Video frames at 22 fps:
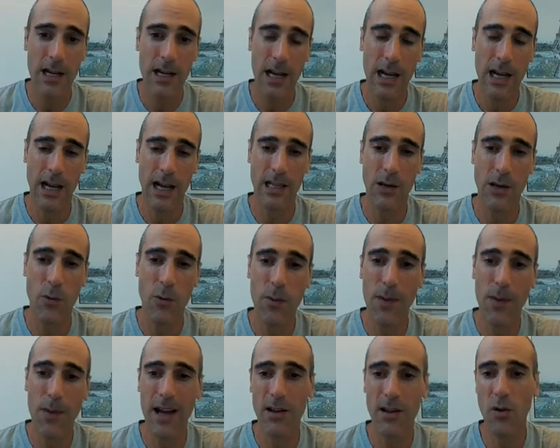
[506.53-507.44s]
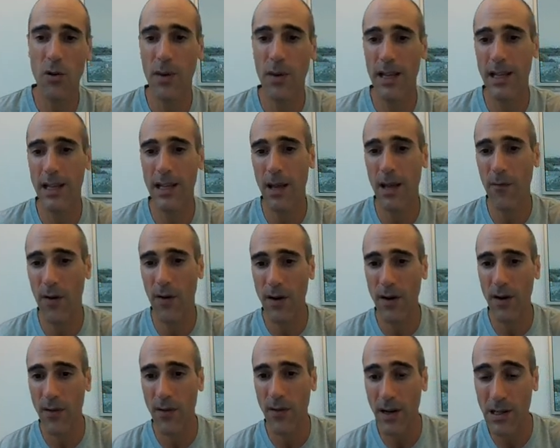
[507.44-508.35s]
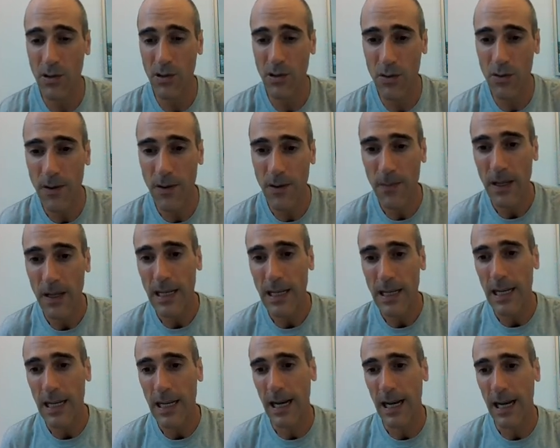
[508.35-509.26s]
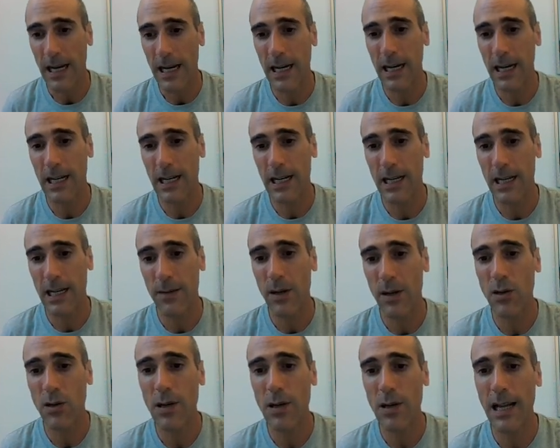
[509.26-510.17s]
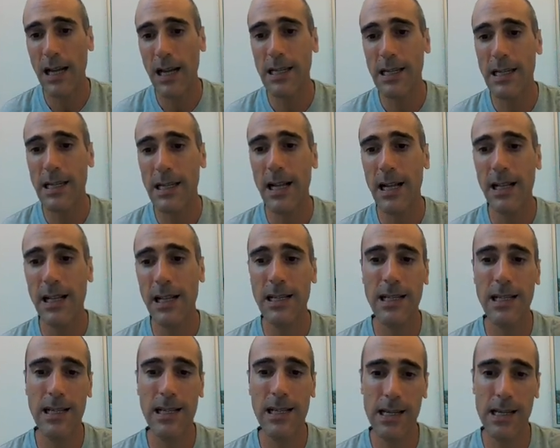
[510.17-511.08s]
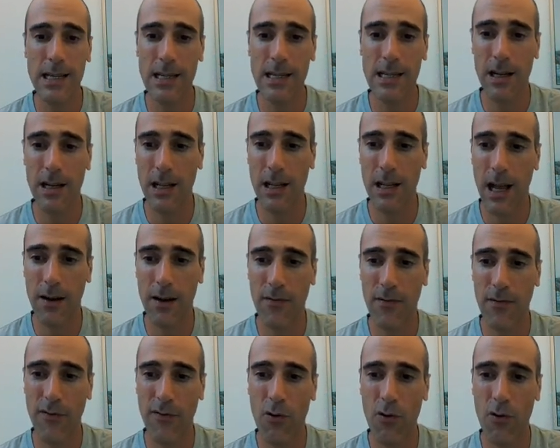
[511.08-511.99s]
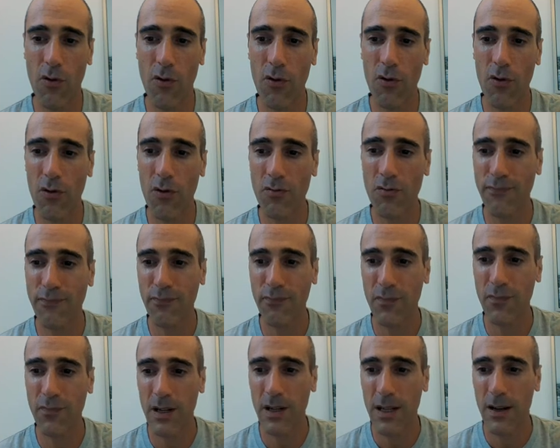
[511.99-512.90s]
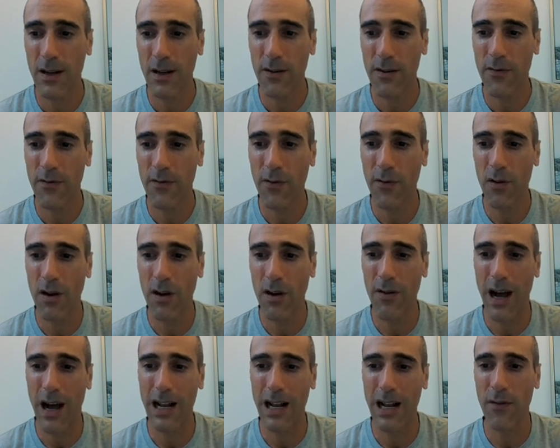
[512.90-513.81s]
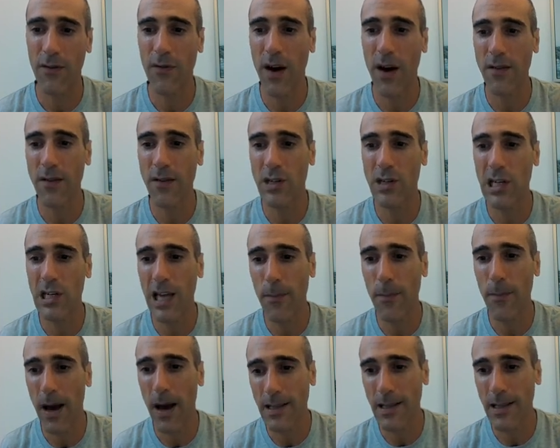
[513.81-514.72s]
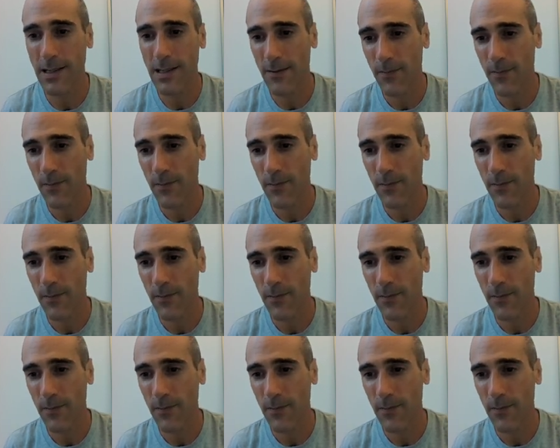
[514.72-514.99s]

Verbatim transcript: and he will buy a domain name very very soon uh, but you can see that this is uh, like four for allez, 5 gigabytes